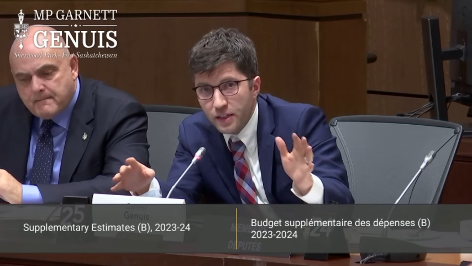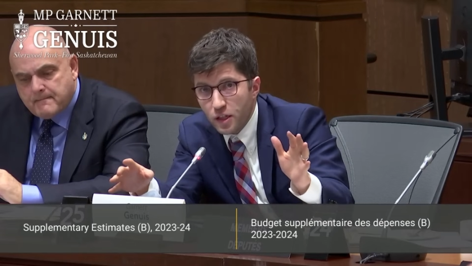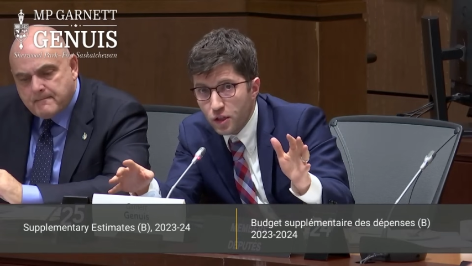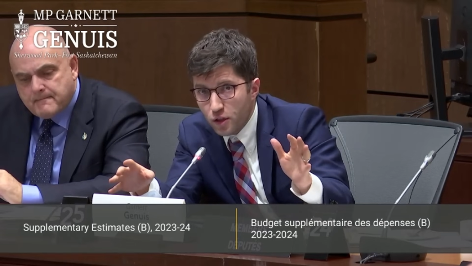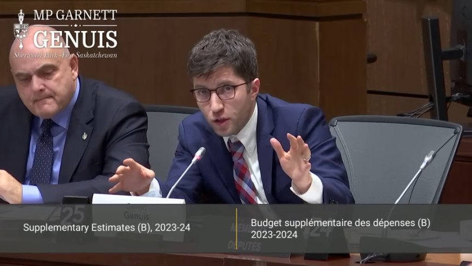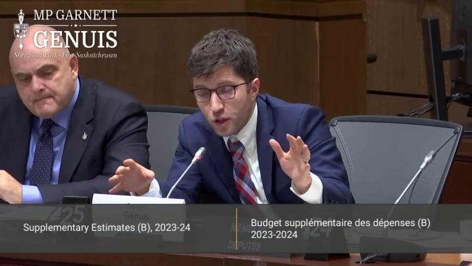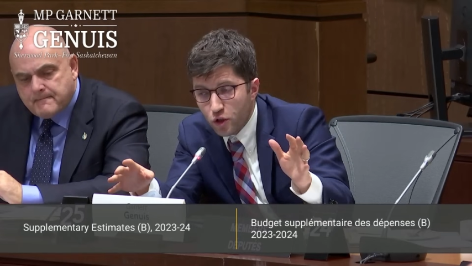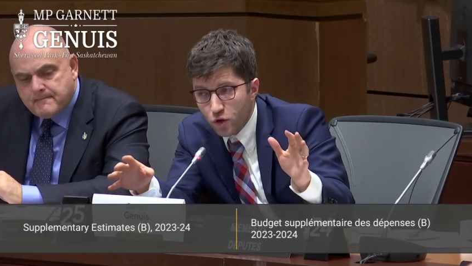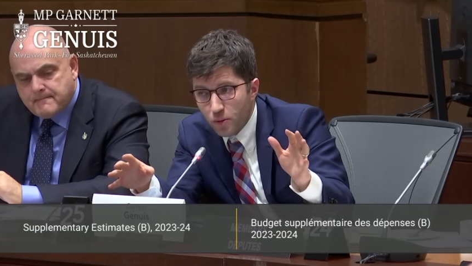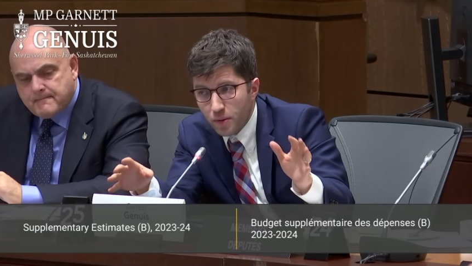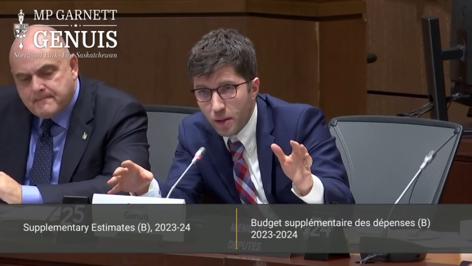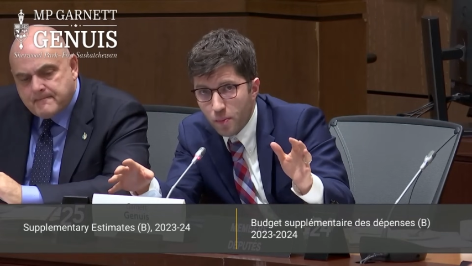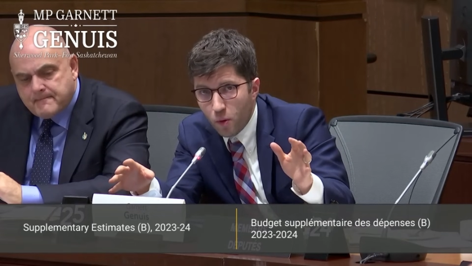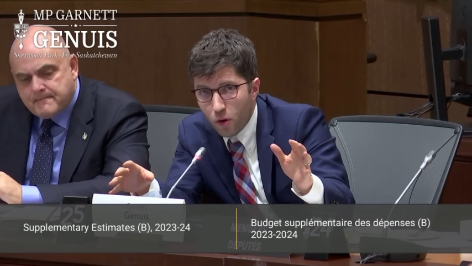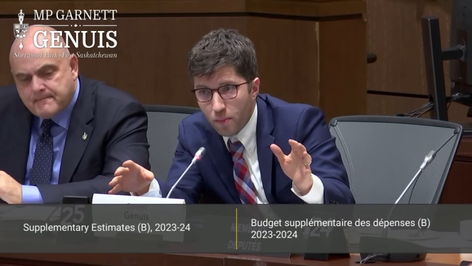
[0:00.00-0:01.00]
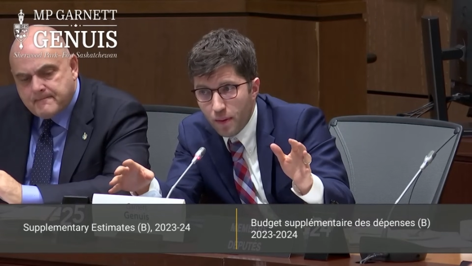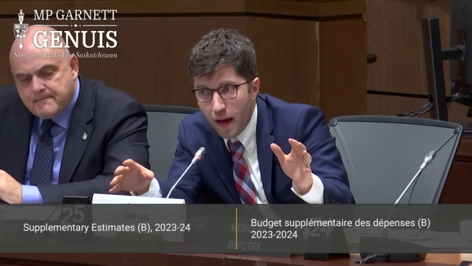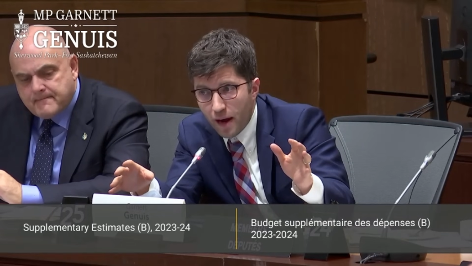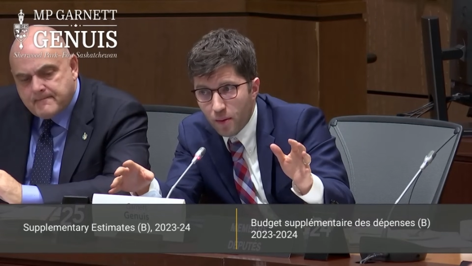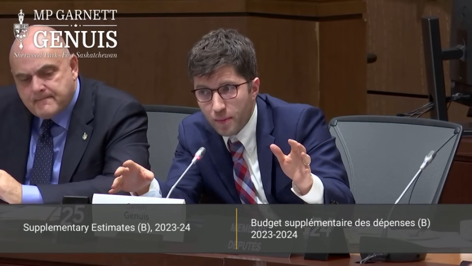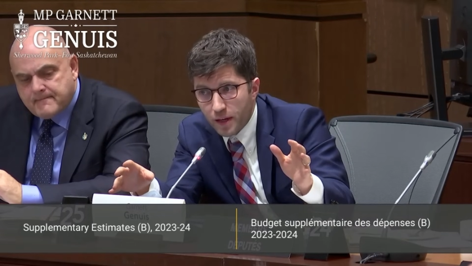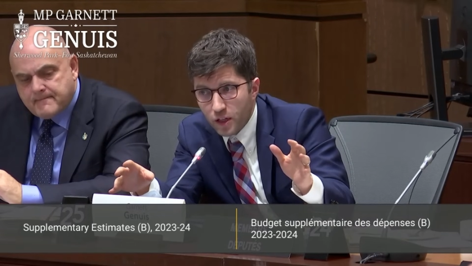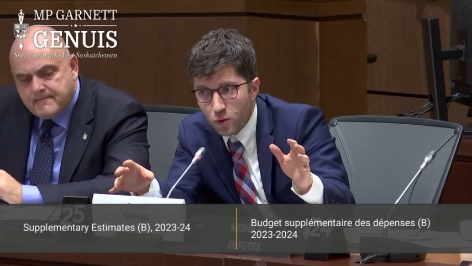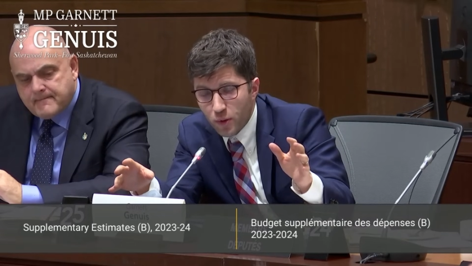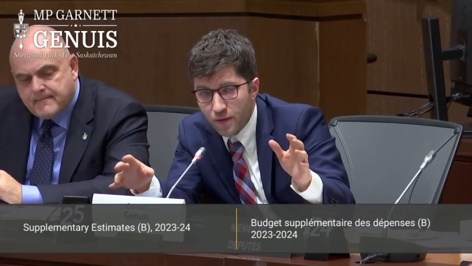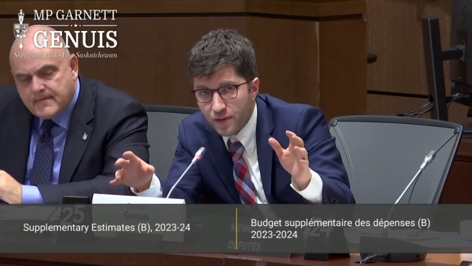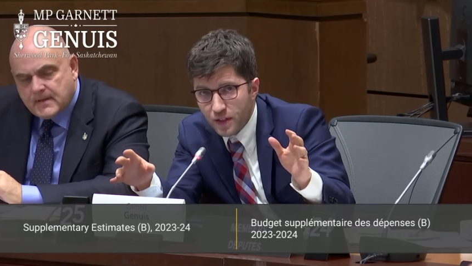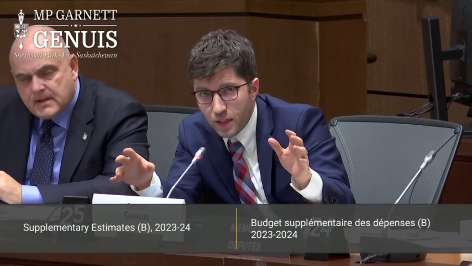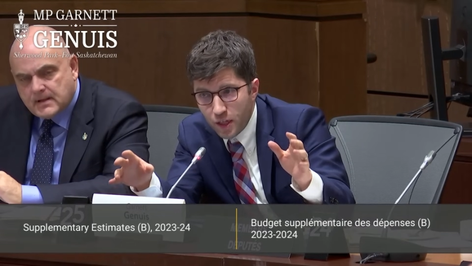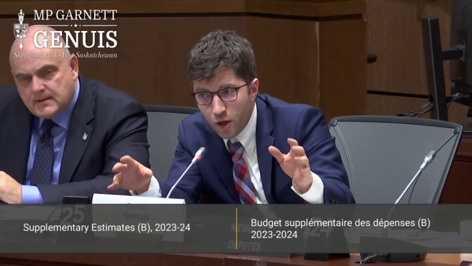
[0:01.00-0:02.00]
Speaker 1: This is an extremely important matter because we
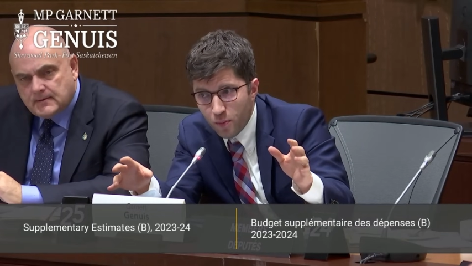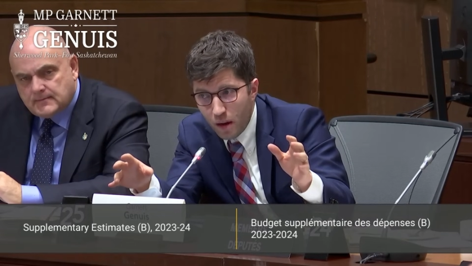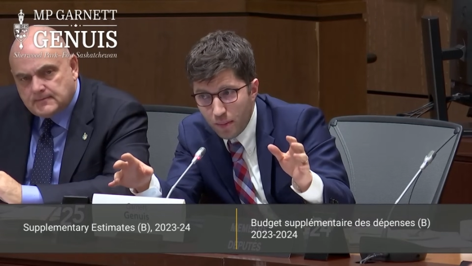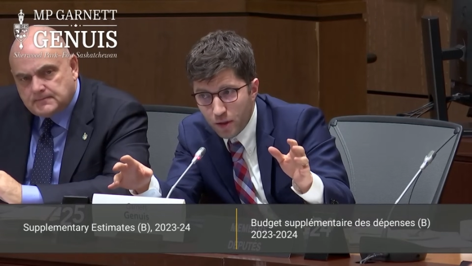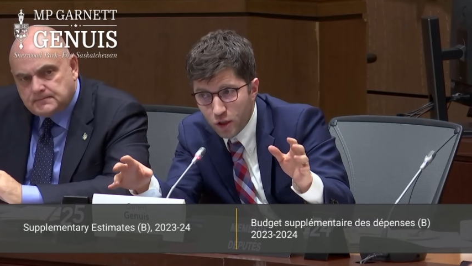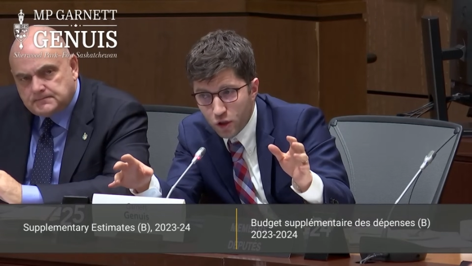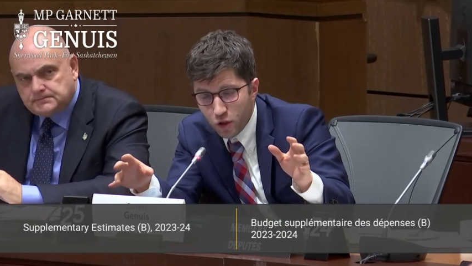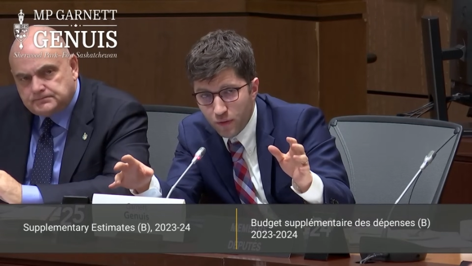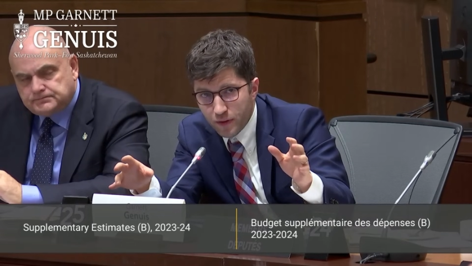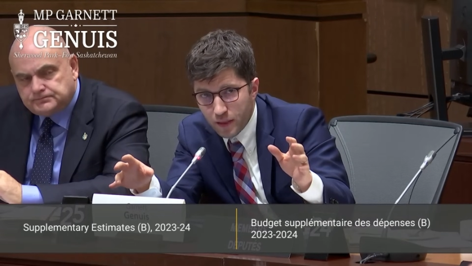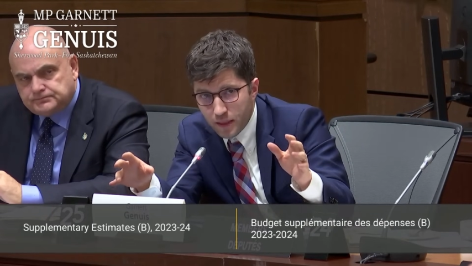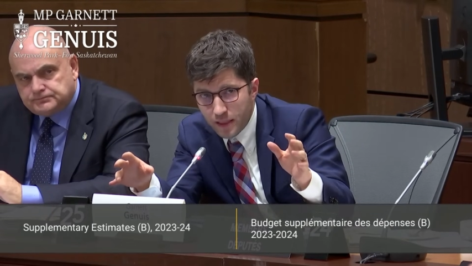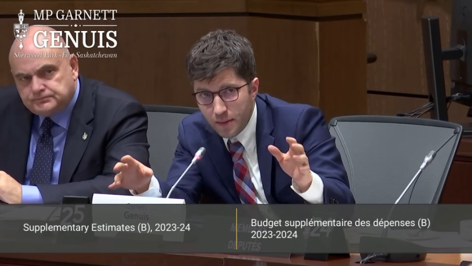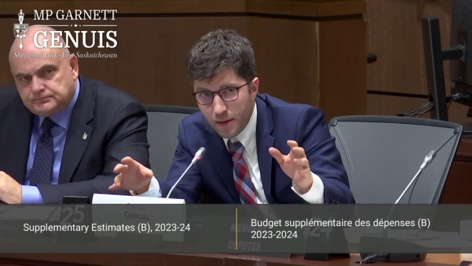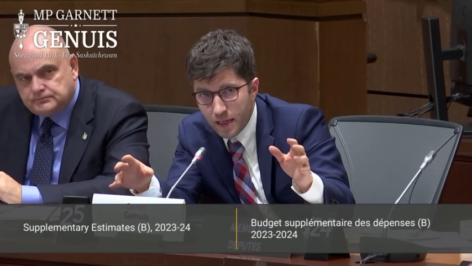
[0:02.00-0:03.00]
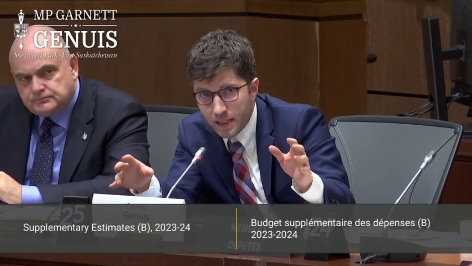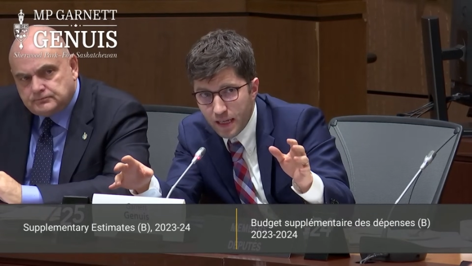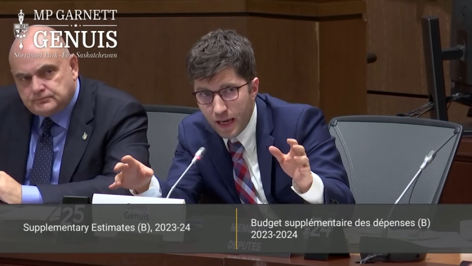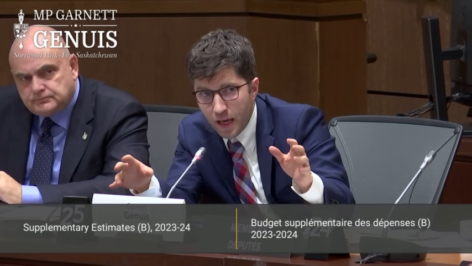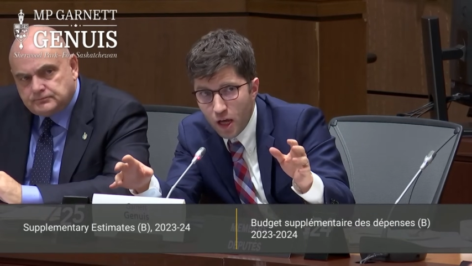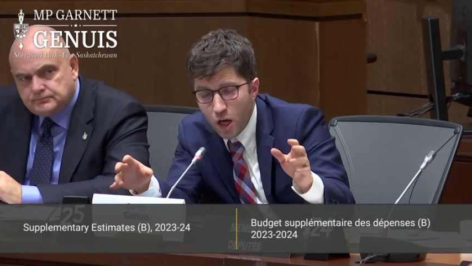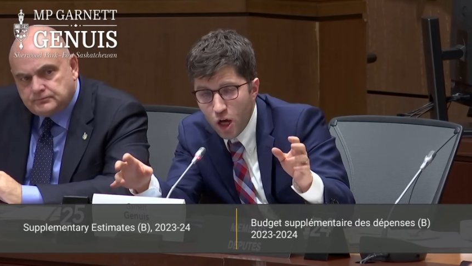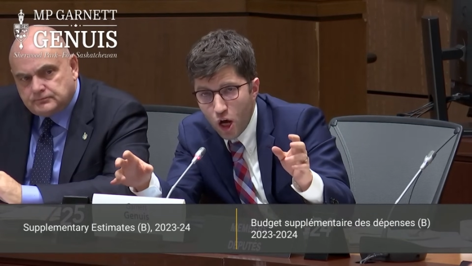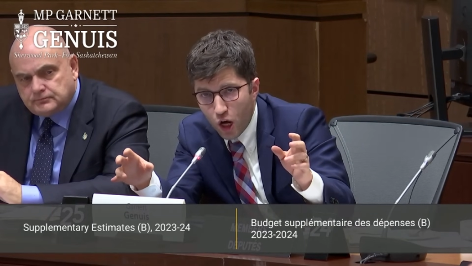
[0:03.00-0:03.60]
have senior public servants at CBSA